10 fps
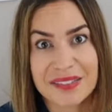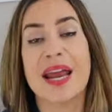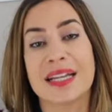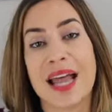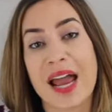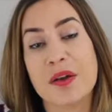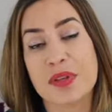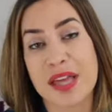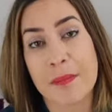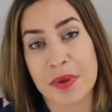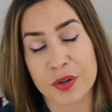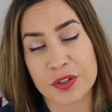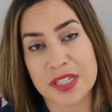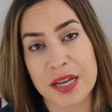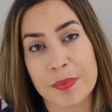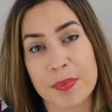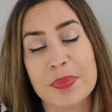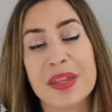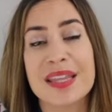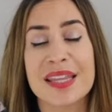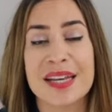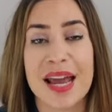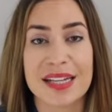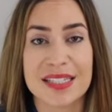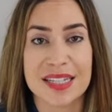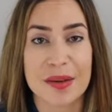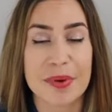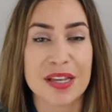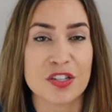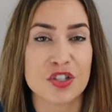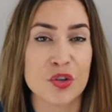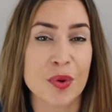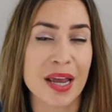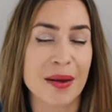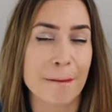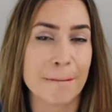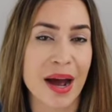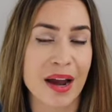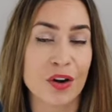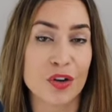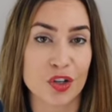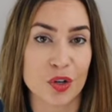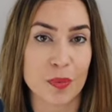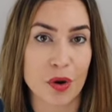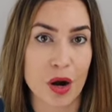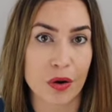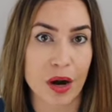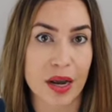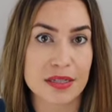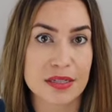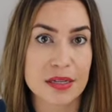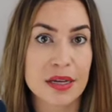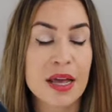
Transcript: In line with that mirror tip, the next tip is to admire your progress.